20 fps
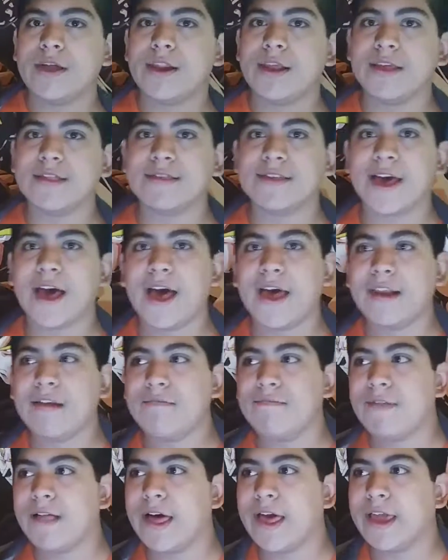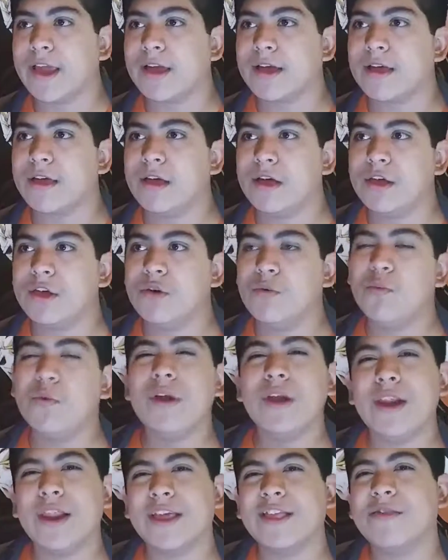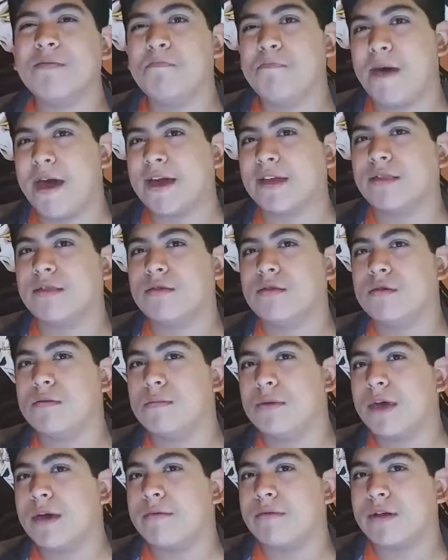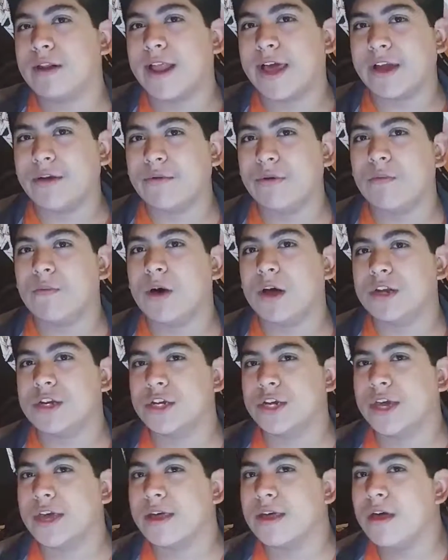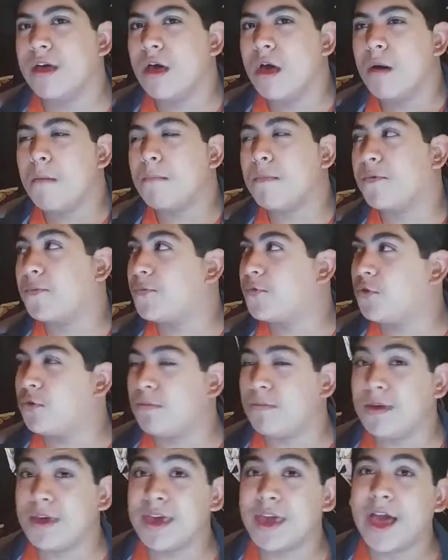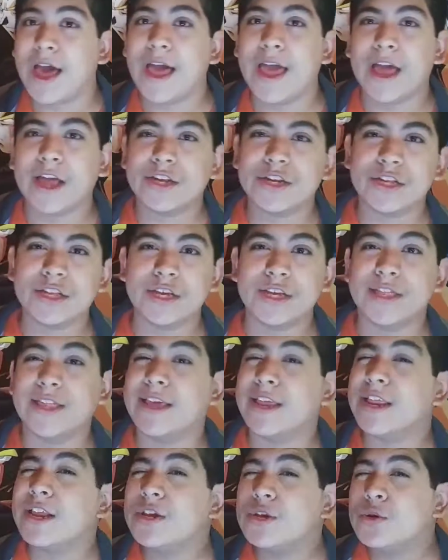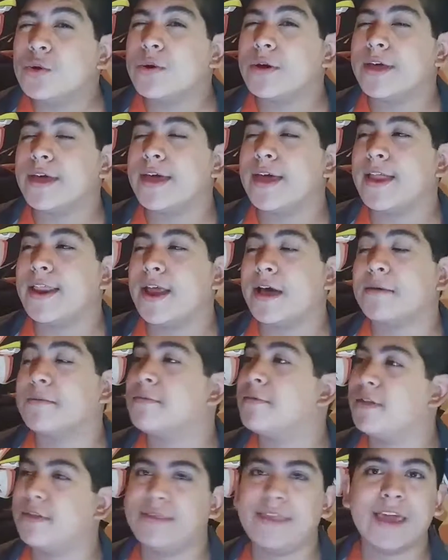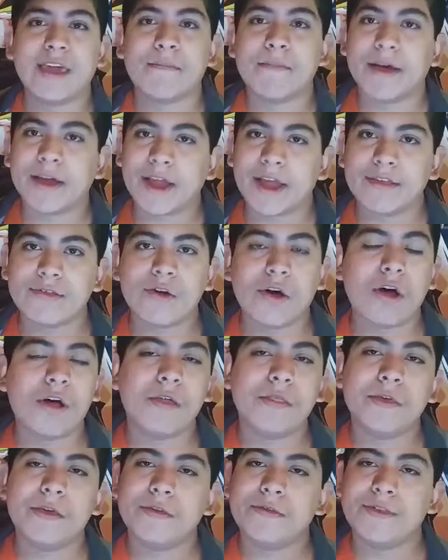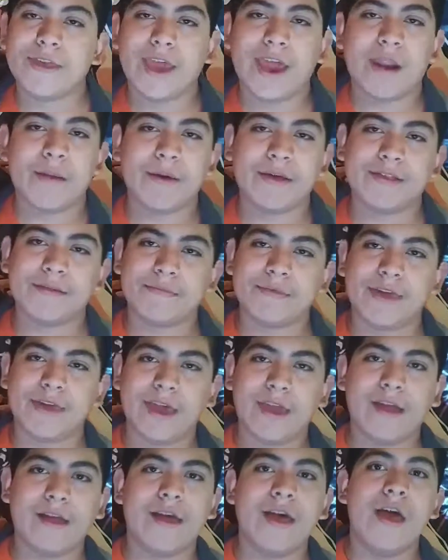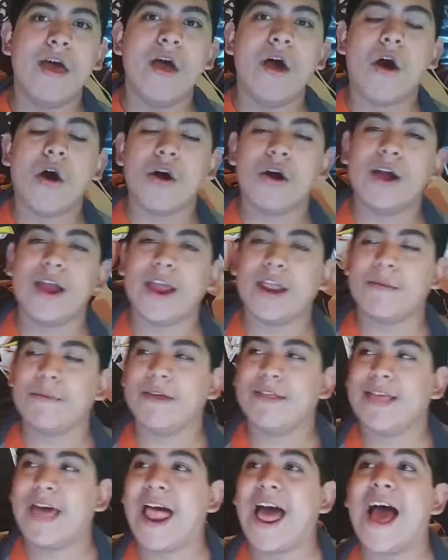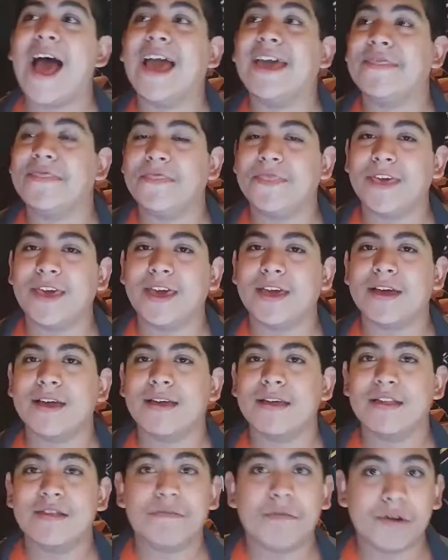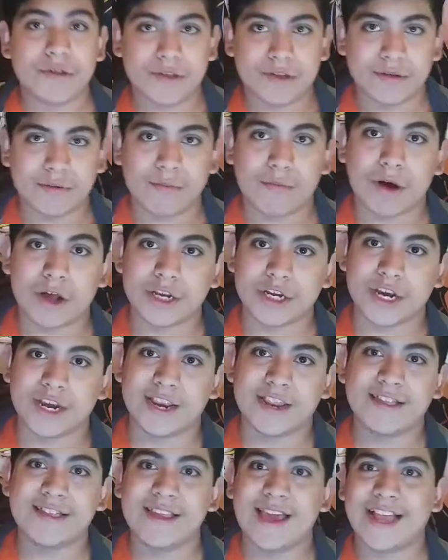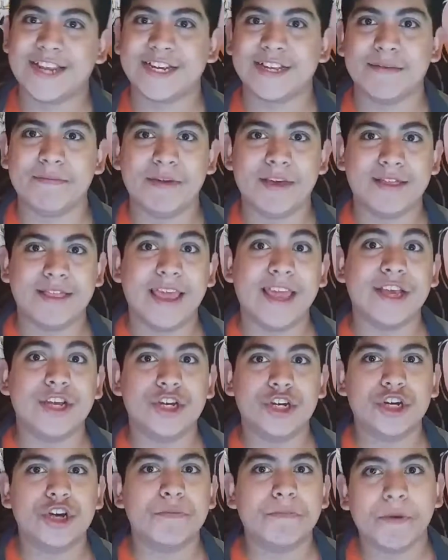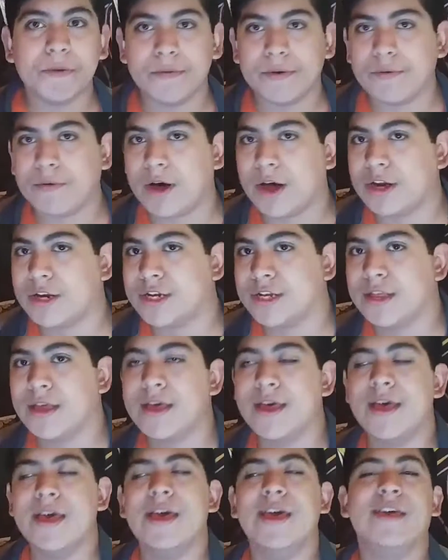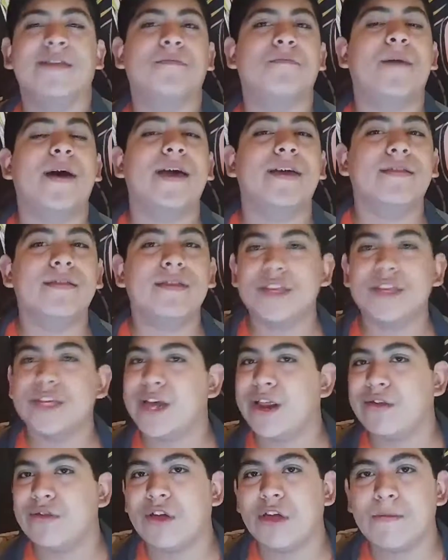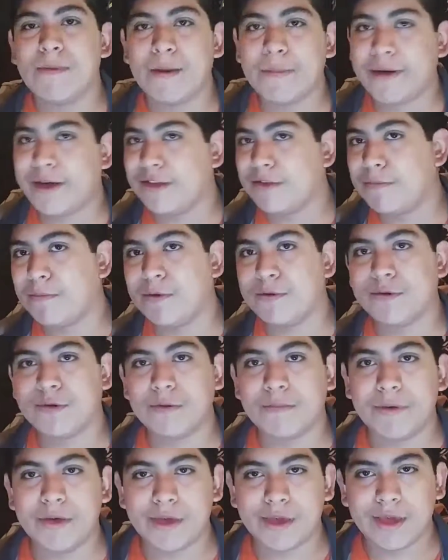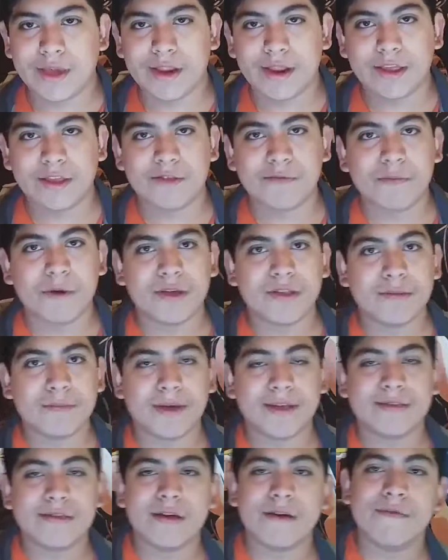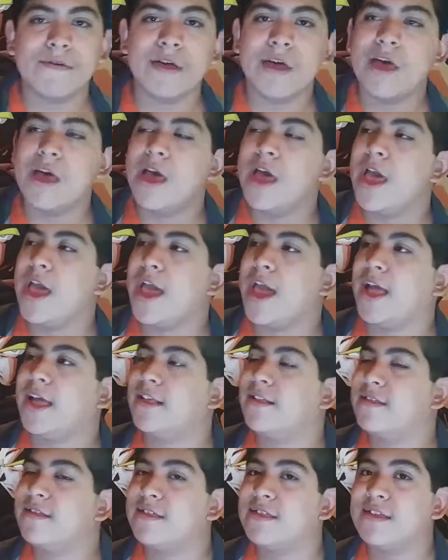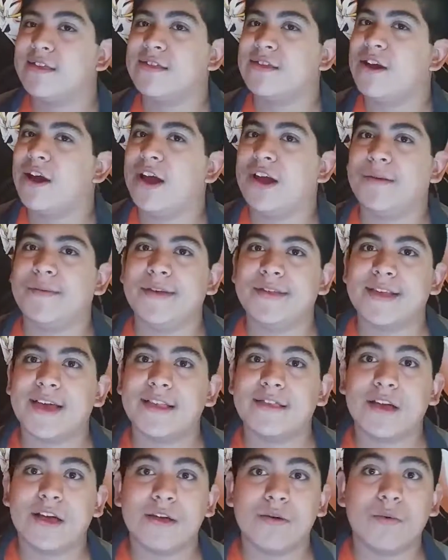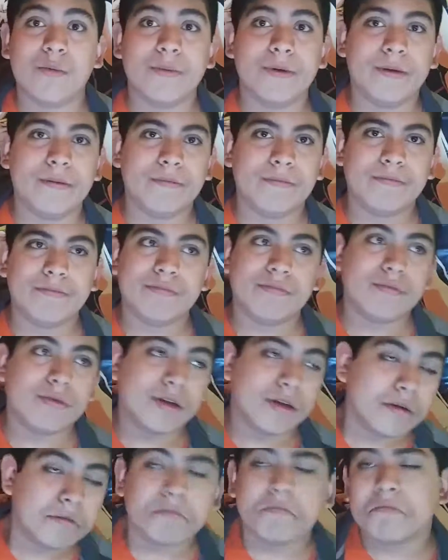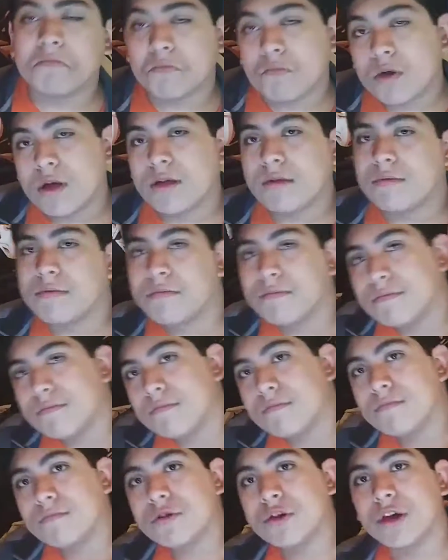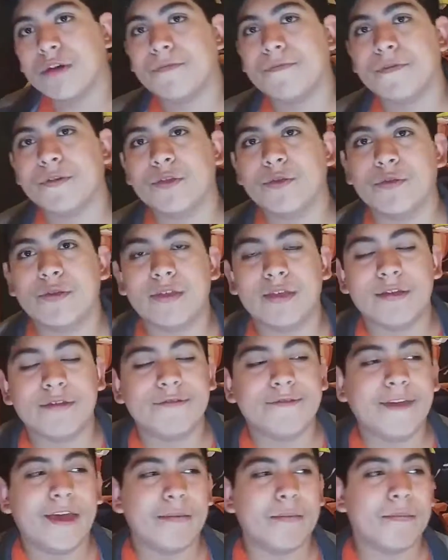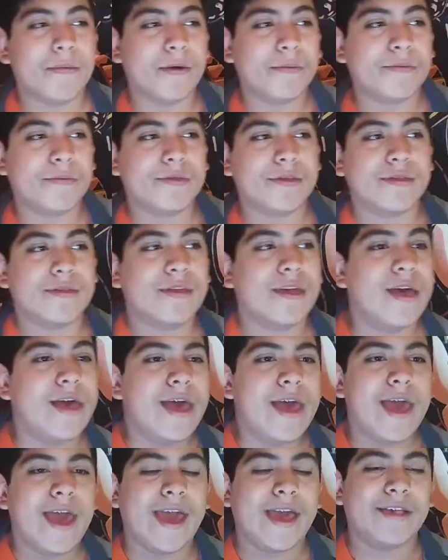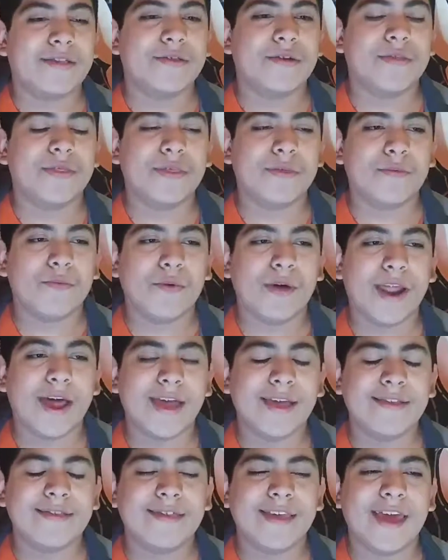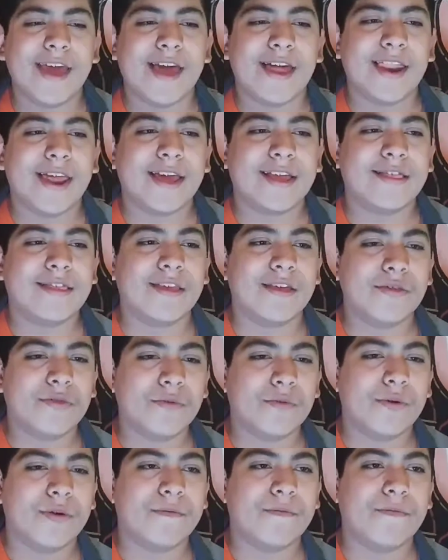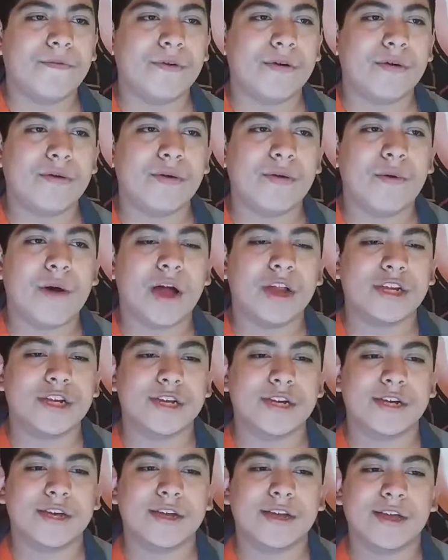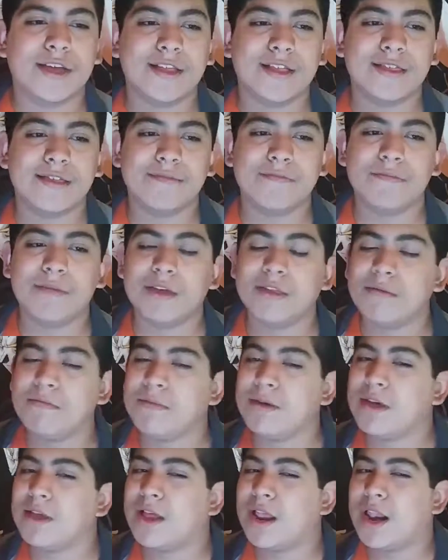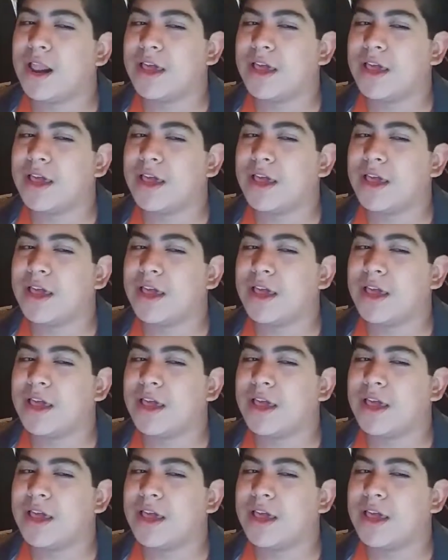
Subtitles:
one, it's kind of like you wouldn't expect to be able to like rewatching it, but to me, I actually did enjoy it. Now, take in mind, guys, all these animes I'm saying are anime that I think is personally watching. It doesn't actually mean they should be rewatched. This channel is all about my personal opinion and expressing myself, and these are animes I thought will be, well, good for entertainment purposes. And so when I say I like this one for rewatching, it doesn't mean